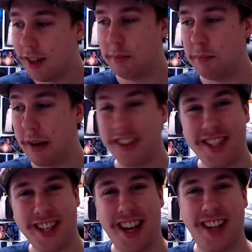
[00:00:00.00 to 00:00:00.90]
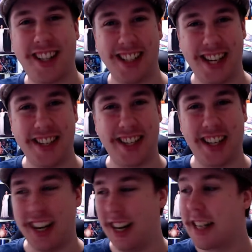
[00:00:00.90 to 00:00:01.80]
Battlestar
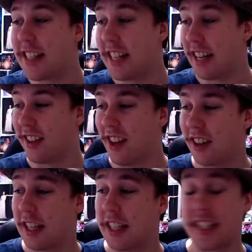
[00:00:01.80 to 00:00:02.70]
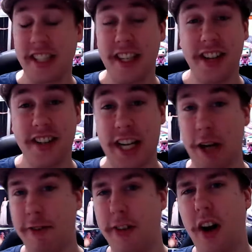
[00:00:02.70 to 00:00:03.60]
Galactica Deadlock, Sin and
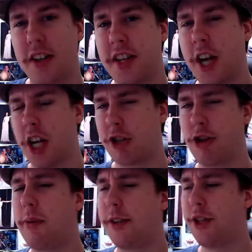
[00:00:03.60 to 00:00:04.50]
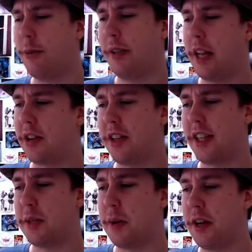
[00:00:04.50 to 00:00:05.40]
Sacrifice. So I'm assuming that's
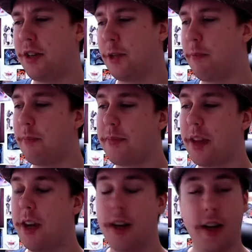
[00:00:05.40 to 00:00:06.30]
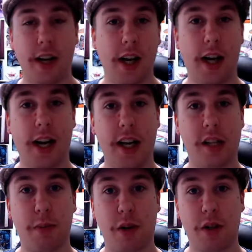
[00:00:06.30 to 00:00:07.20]
an expansion.
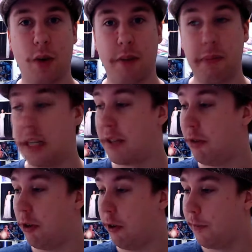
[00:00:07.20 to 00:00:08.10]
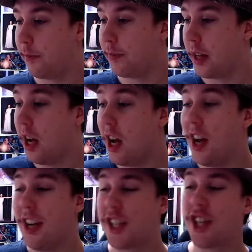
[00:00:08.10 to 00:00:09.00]
Xbox One and PS4.
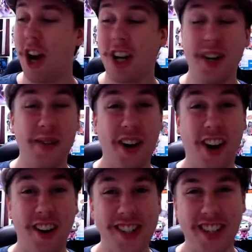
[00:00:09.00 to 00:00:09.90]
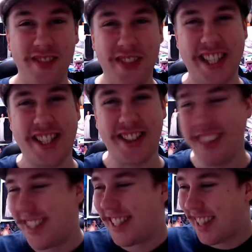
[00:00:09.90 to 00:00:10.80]
Chocobo's
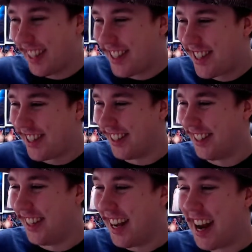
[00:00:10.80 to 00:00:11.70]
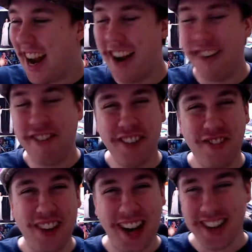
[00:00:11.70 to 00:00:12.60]
Mystery Dungeon.
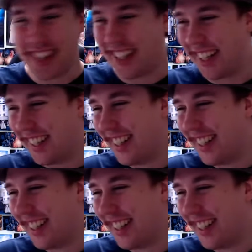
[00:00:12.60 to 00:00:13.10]
Everybody!